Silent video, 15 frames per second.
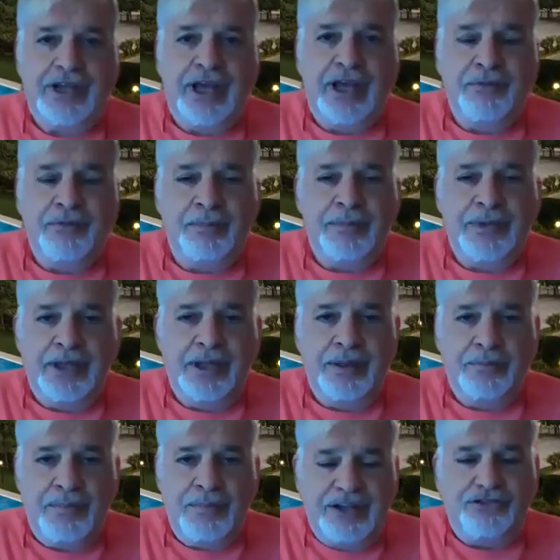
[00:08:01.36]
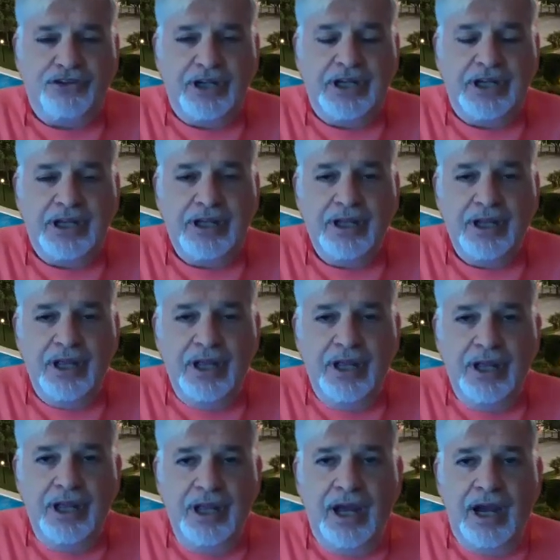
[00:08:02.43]
that I'll be mentioning
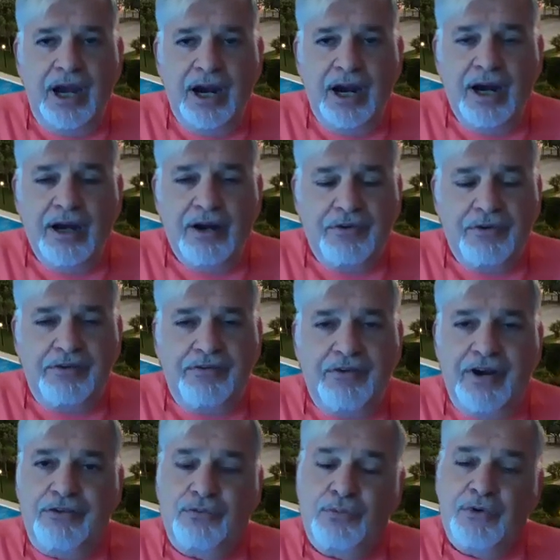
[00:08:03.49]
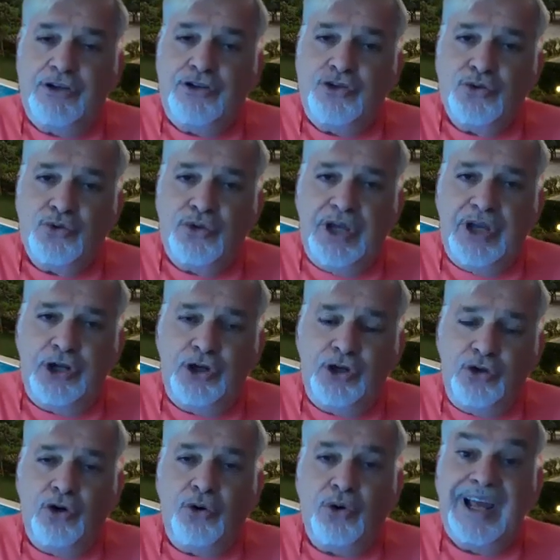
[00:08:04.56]
are reference where you
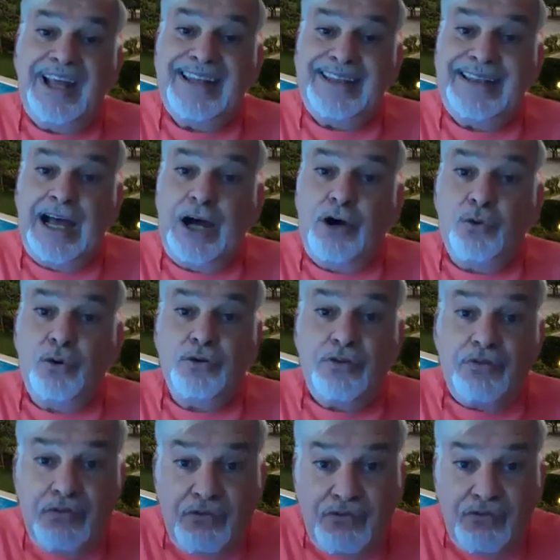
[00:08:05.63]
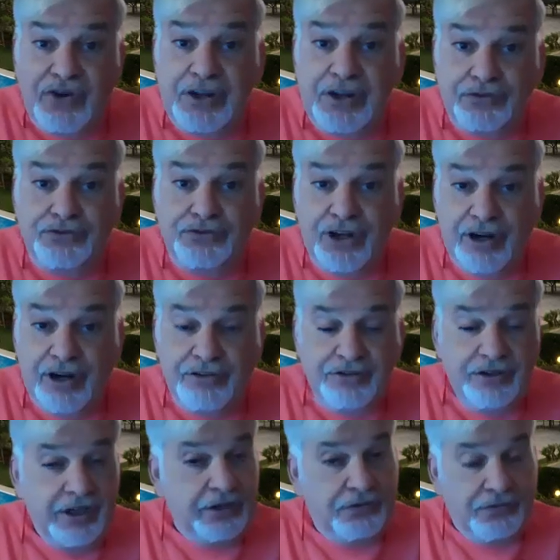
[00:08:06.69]
can go and download free of
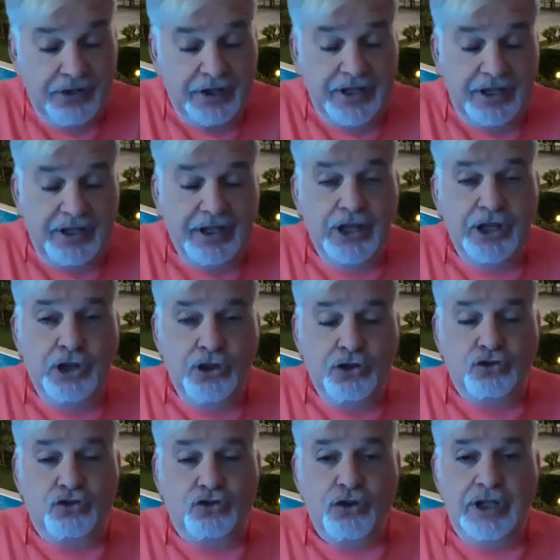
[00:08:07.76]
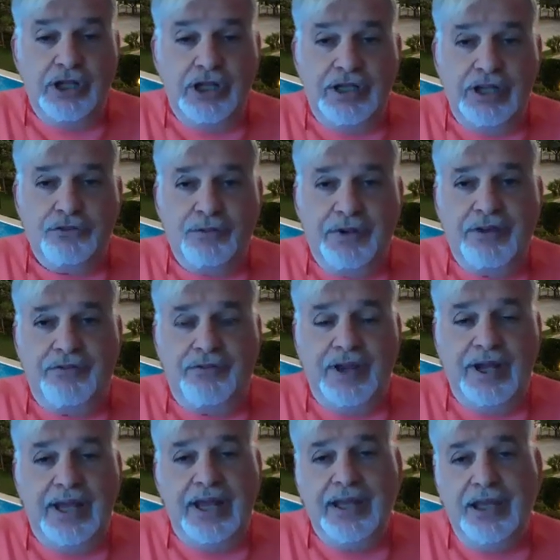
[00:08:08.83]
charge. It's free. So that's why I
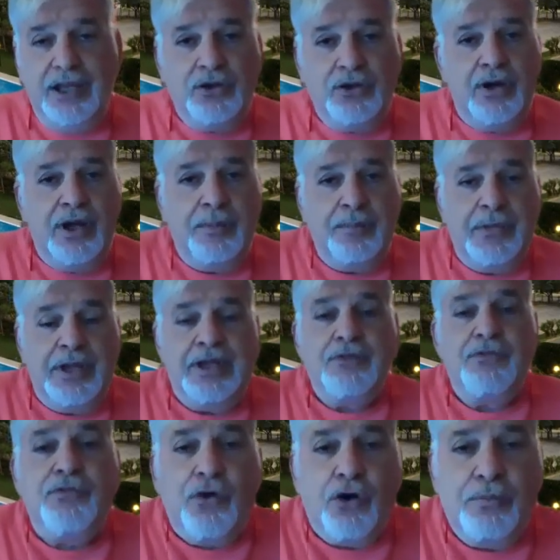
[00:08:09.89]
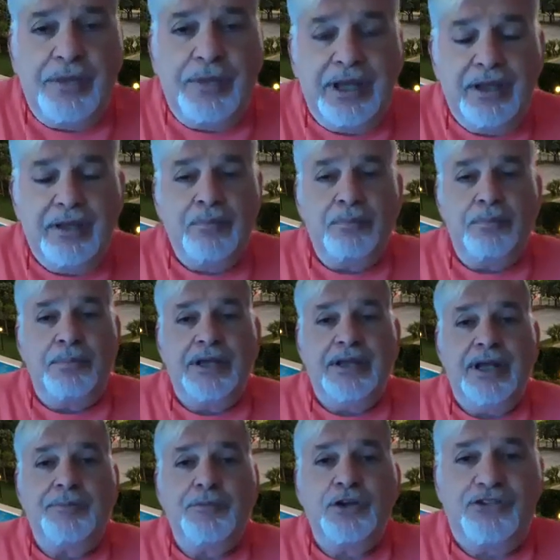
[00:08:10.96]
feel like, you know, I'm informing,
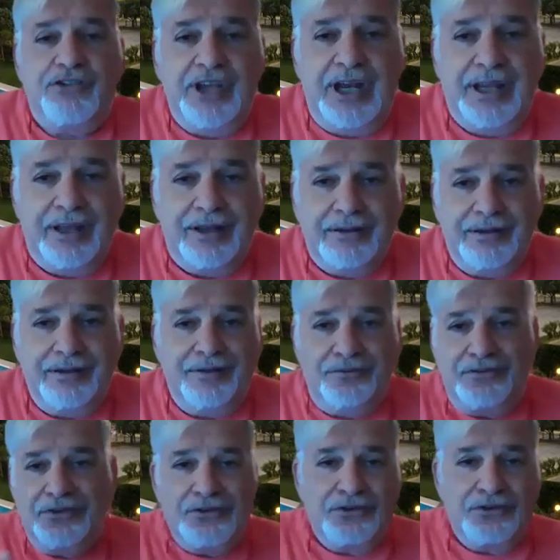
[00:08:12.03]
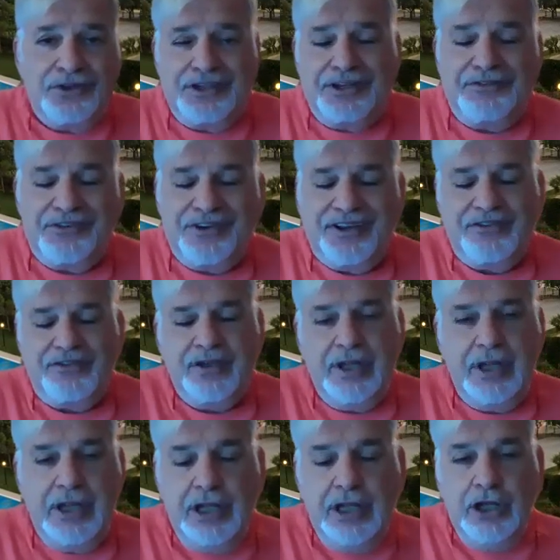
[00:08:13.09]
but I'm not selling, if you know the difference.
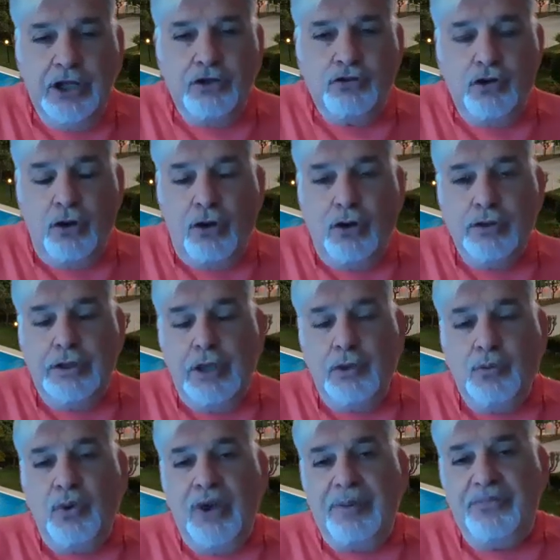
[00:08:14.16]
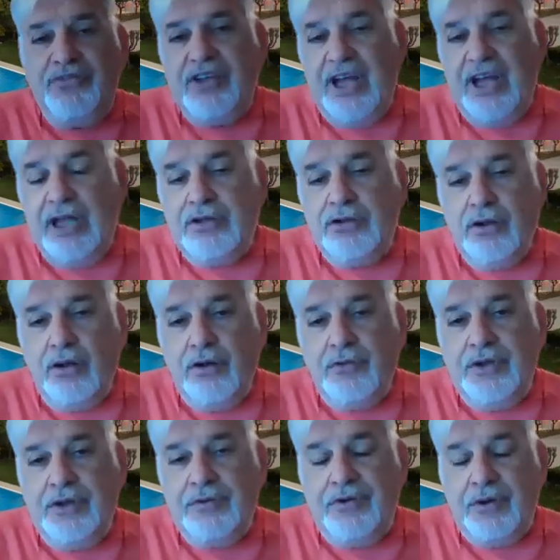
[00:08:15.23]
So on the website
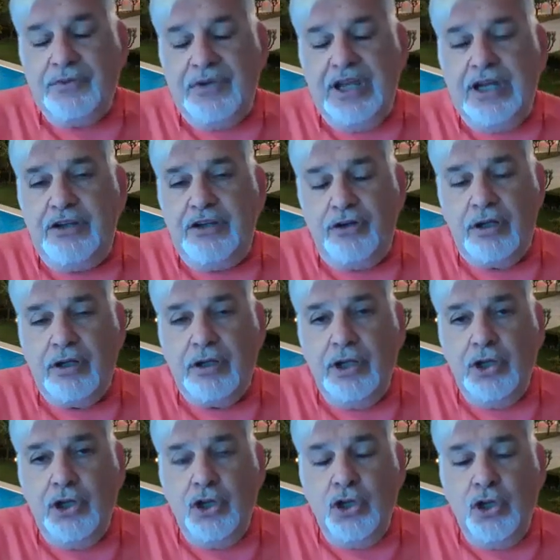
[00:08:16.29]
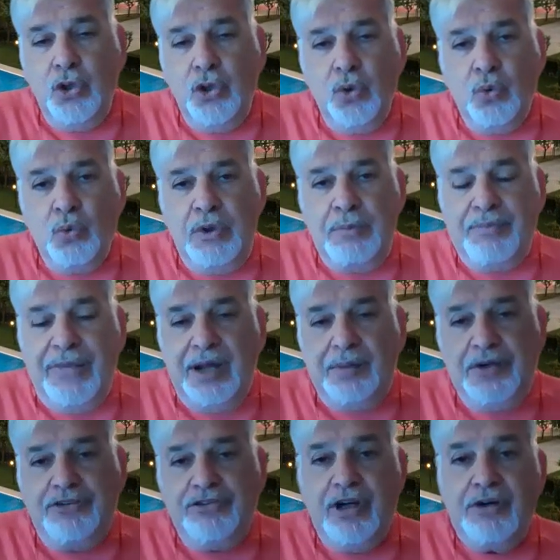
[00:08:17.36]
of the foundation, we
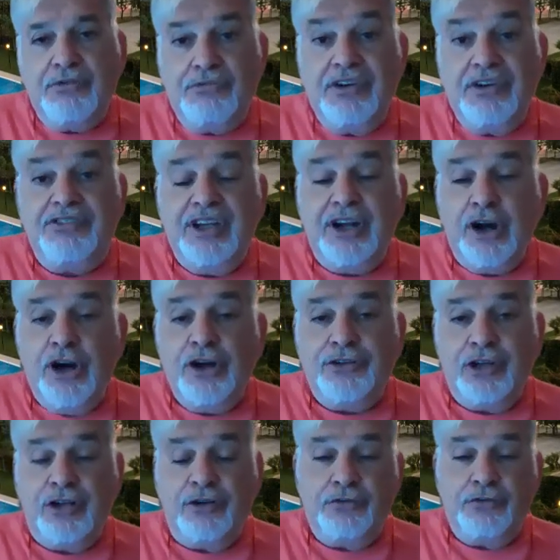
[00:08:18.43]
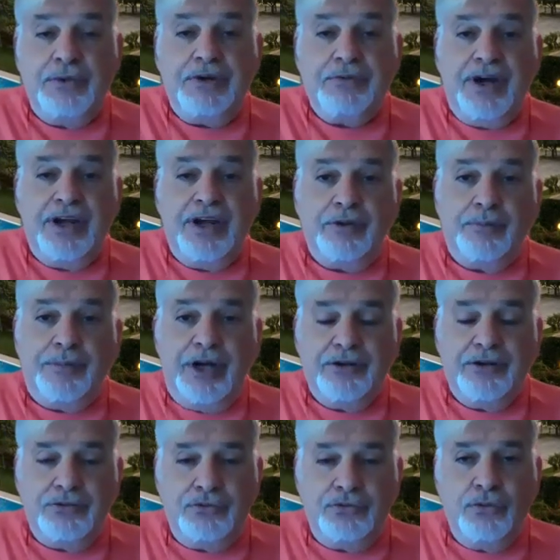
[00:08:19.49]
publish our recent articles. We write
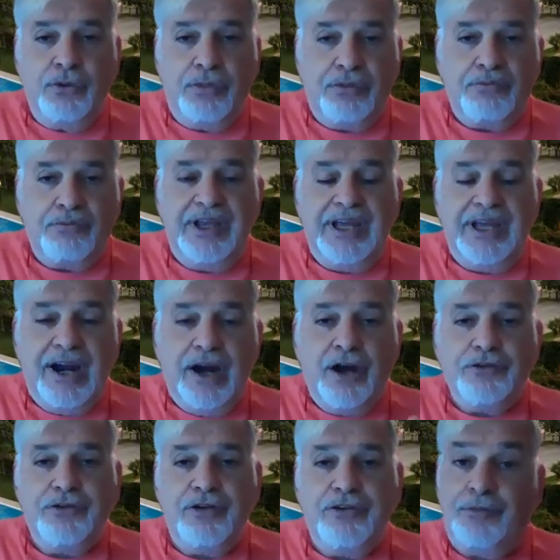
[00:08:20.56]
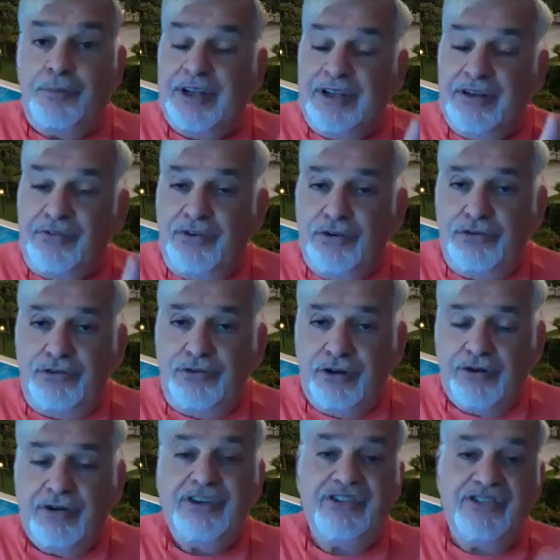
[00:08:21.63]
about 2 or 3 articles about the
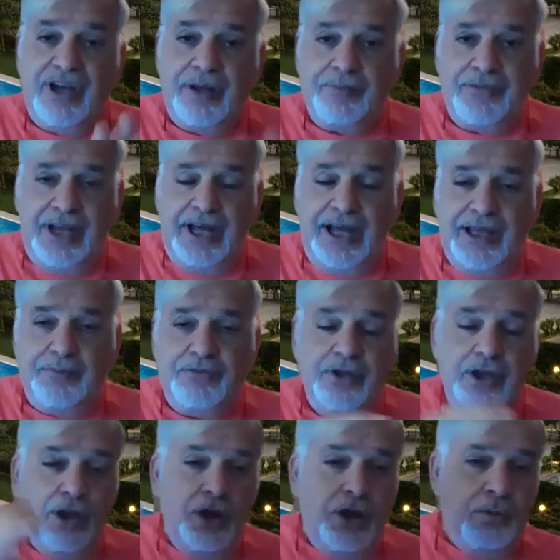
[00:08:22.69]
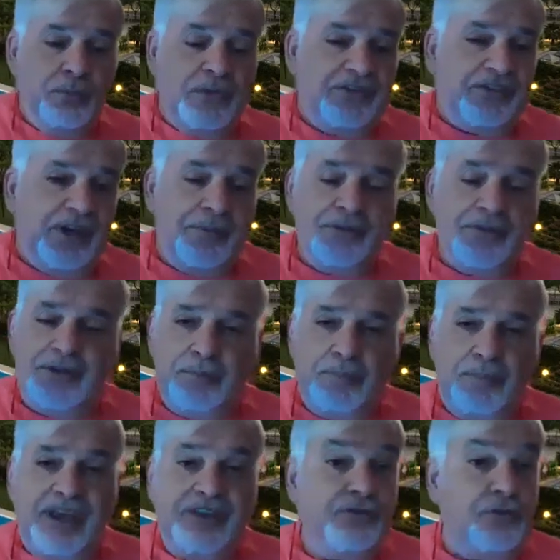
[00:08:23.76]
future, sometimes with some of the
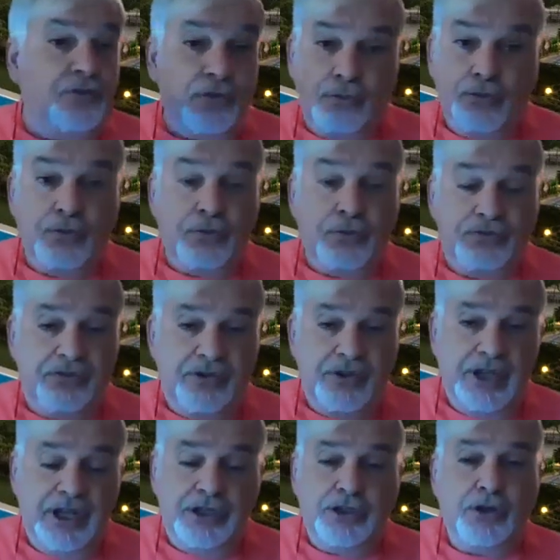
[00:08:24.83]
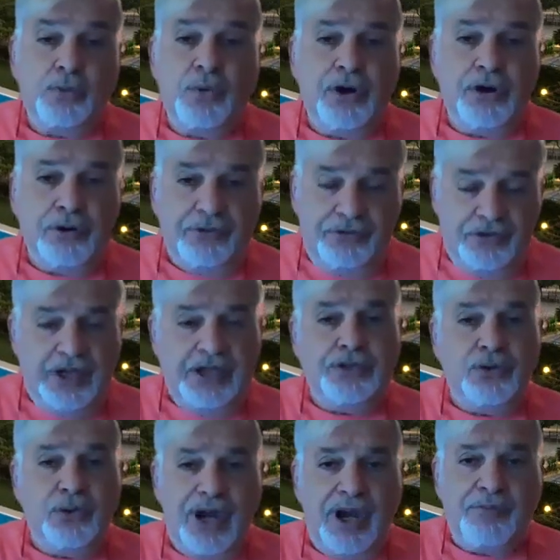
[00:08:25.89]
best gurus in the world
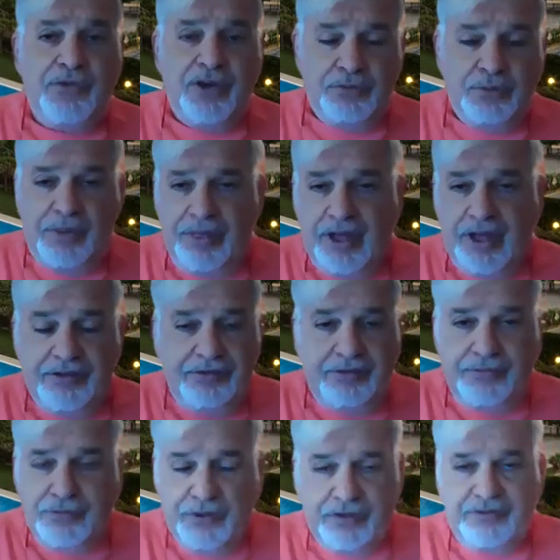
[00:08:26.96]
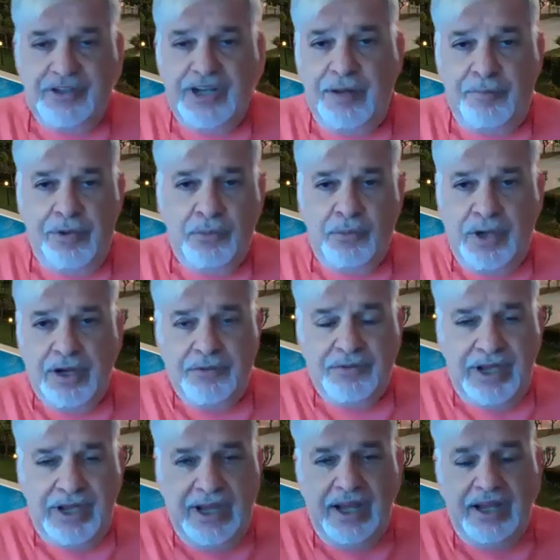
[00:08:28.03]
that collaborate with us. For example, one of
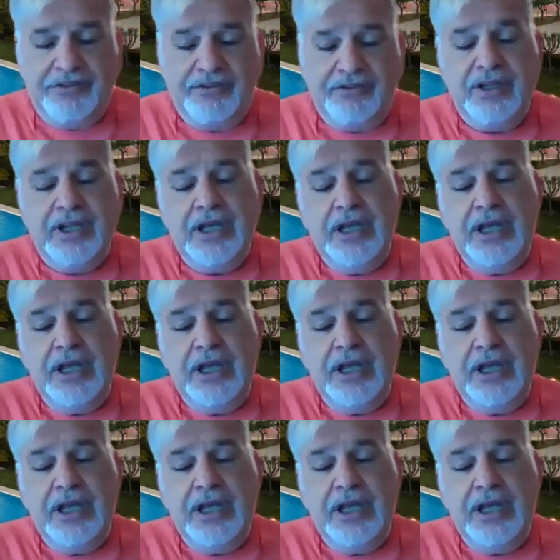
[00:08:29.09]
the last